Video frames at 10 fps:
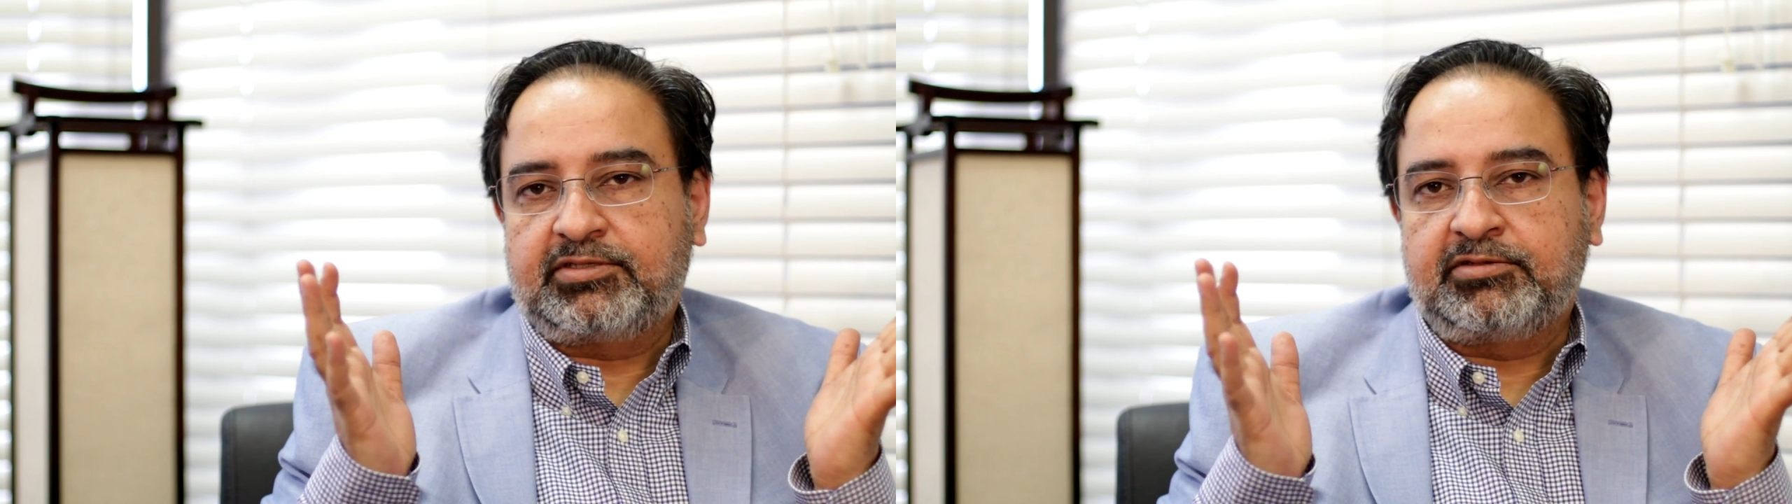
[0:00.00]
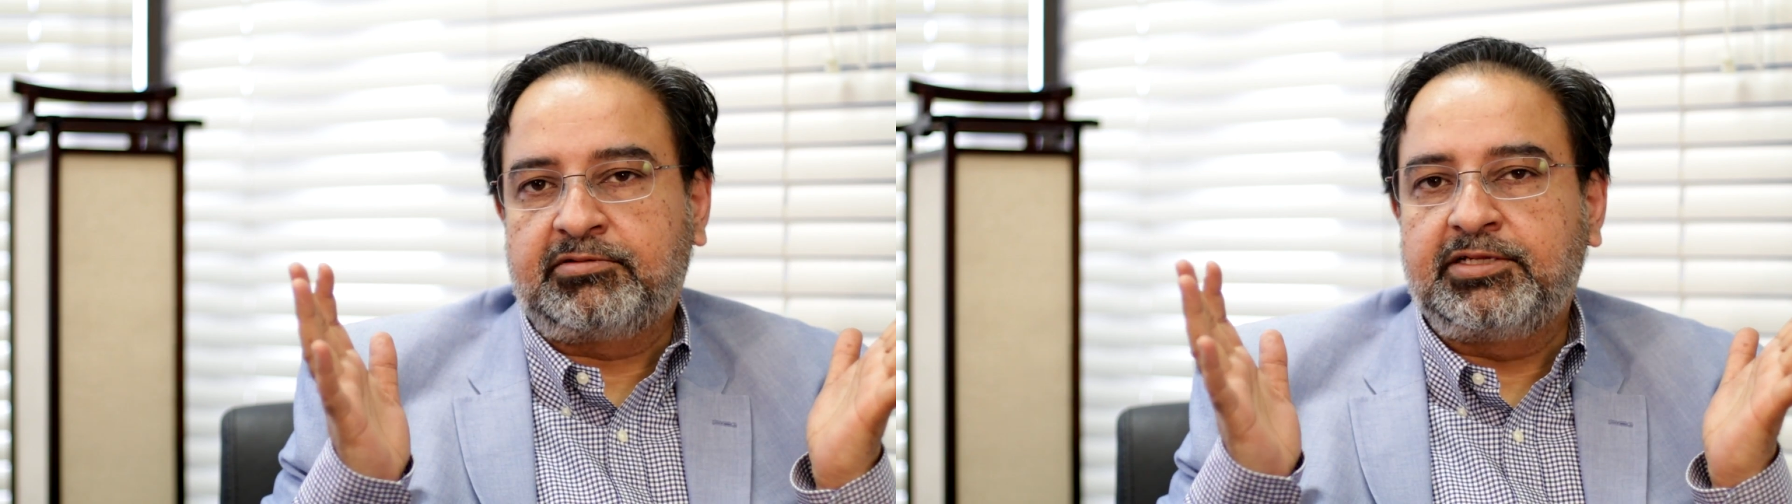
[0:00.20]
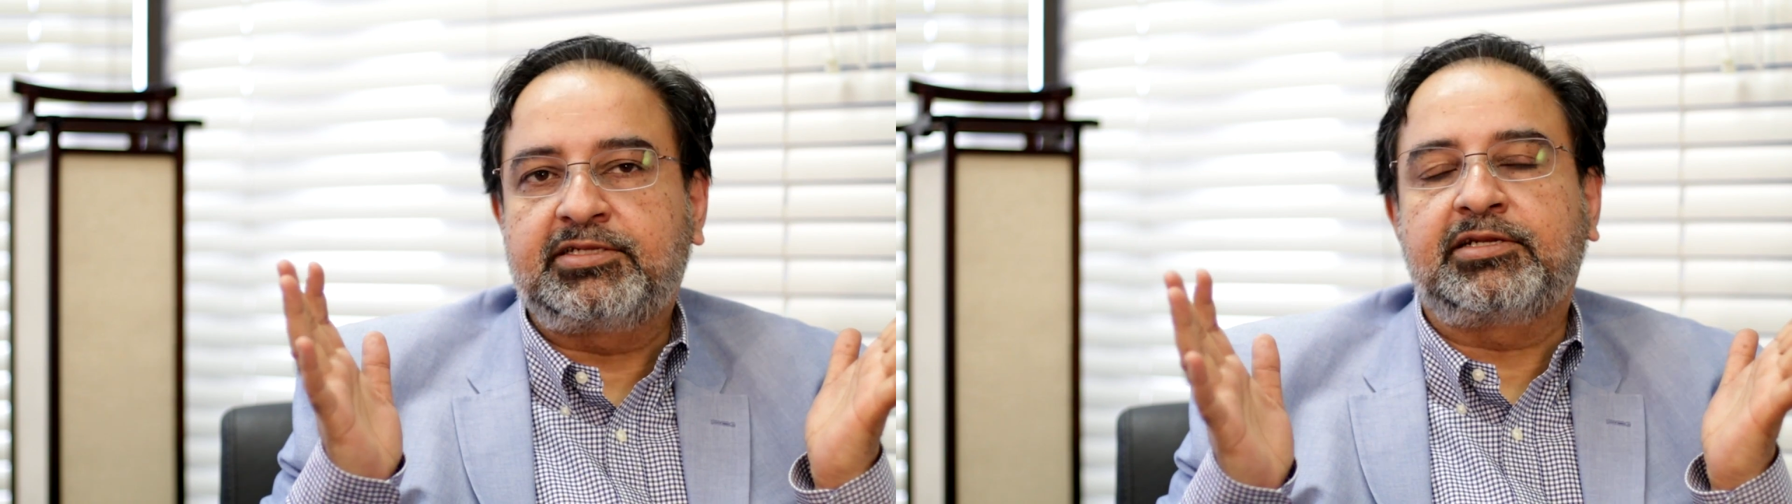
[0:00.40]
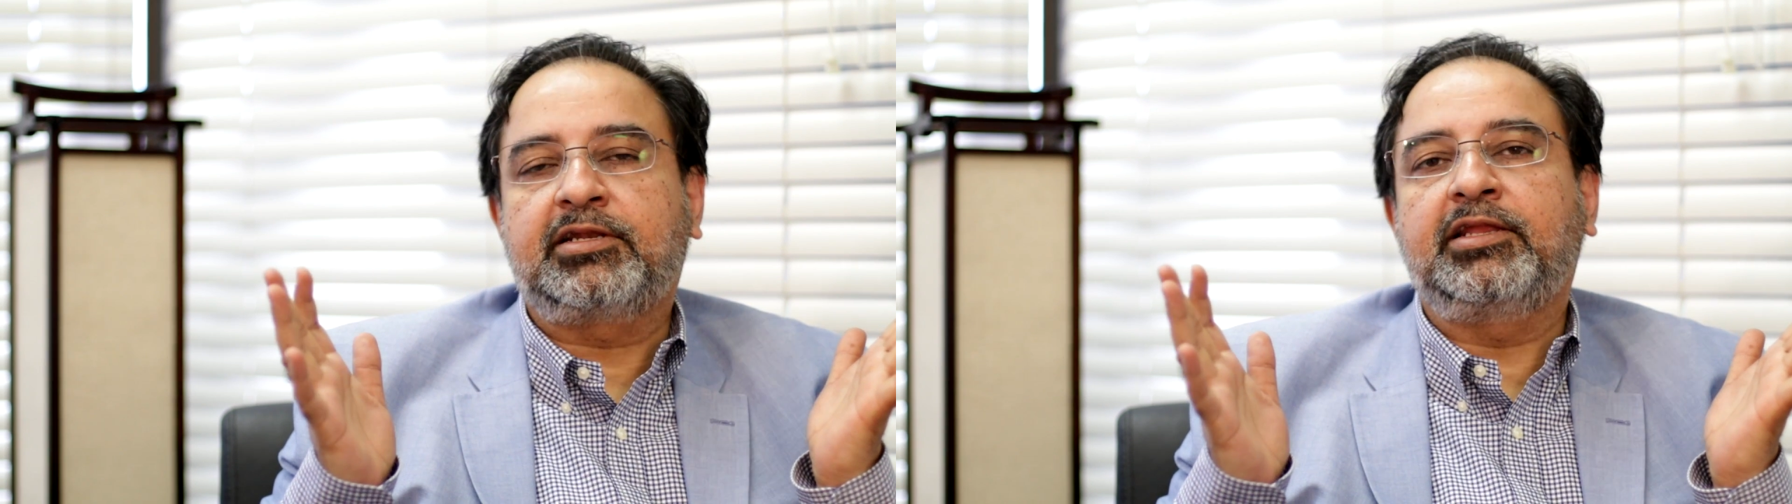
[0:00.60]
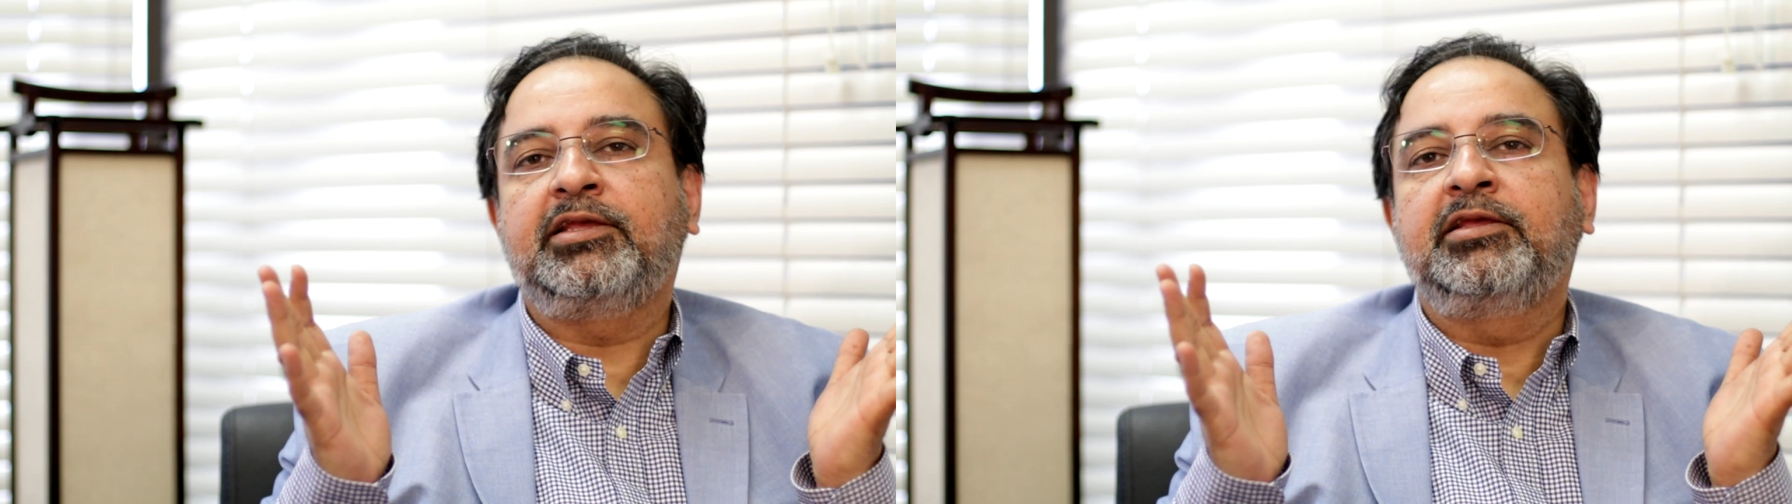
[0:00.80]
So
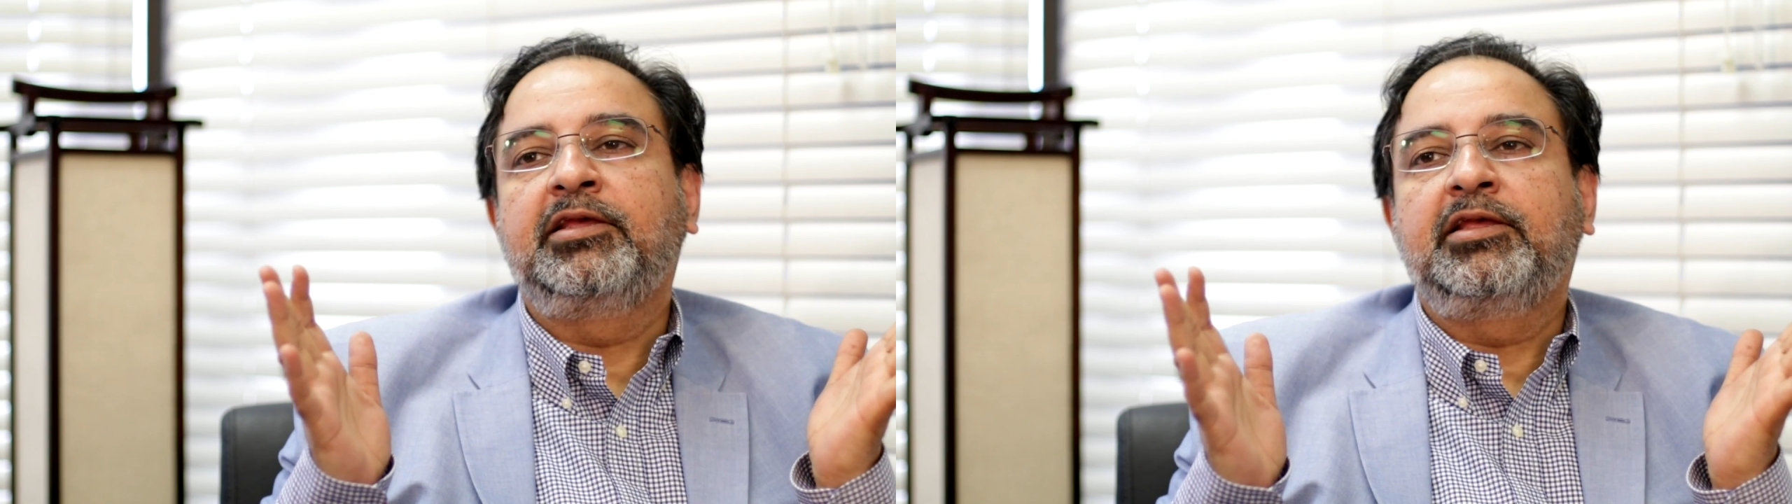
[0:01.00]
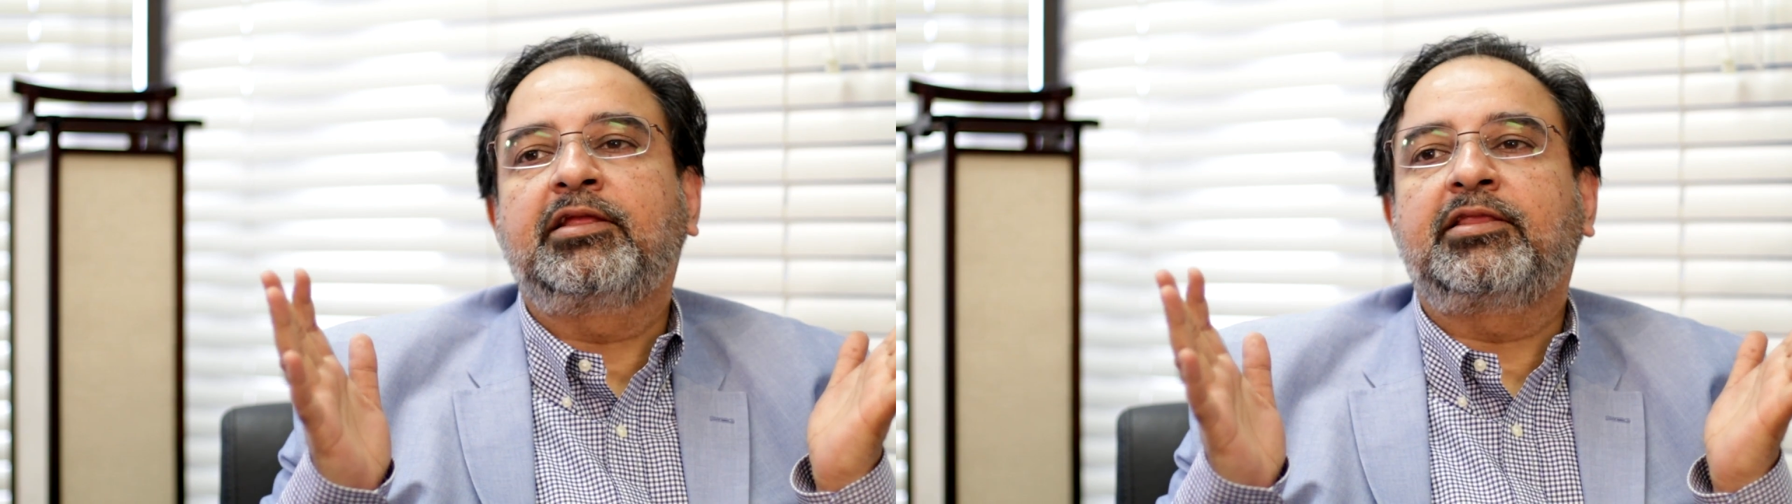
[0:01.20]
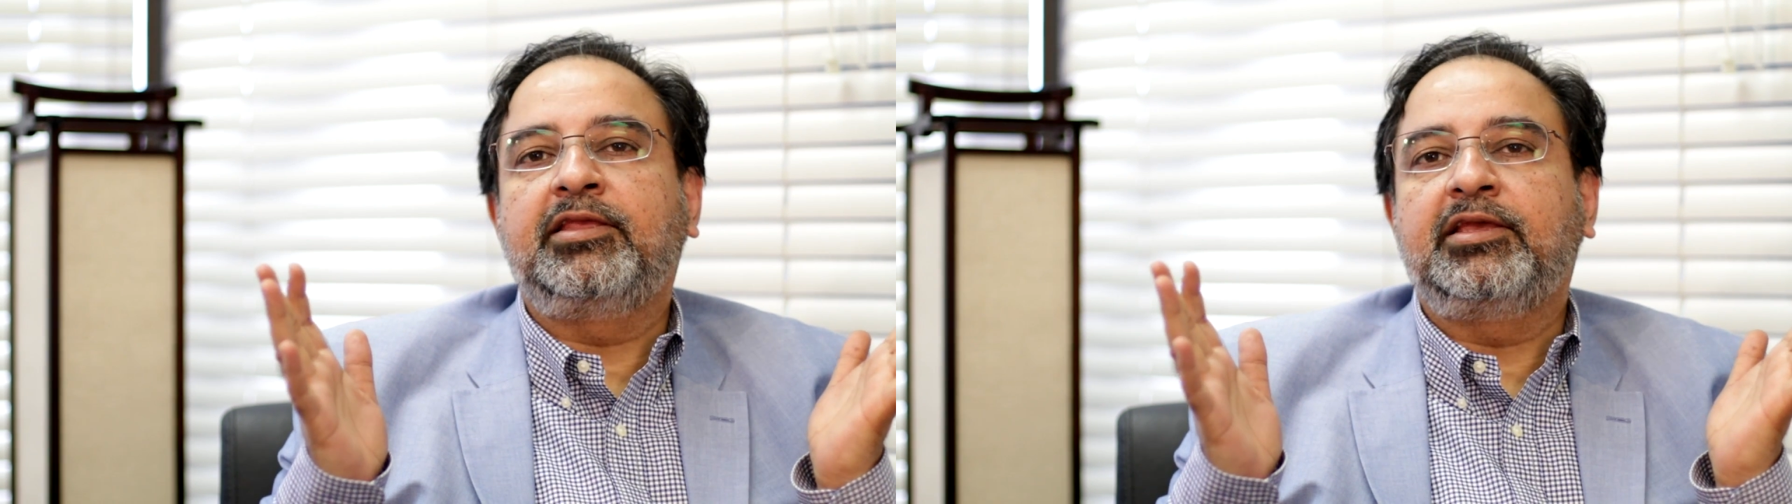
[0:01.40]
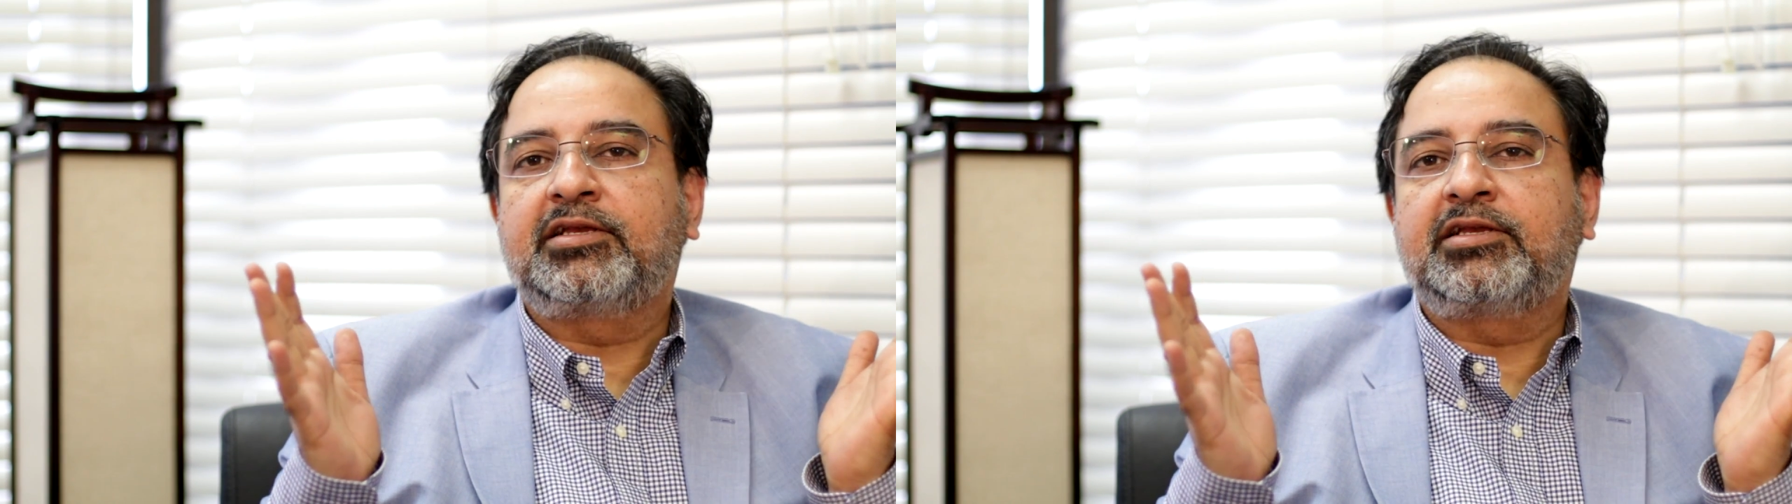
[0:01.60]
recently the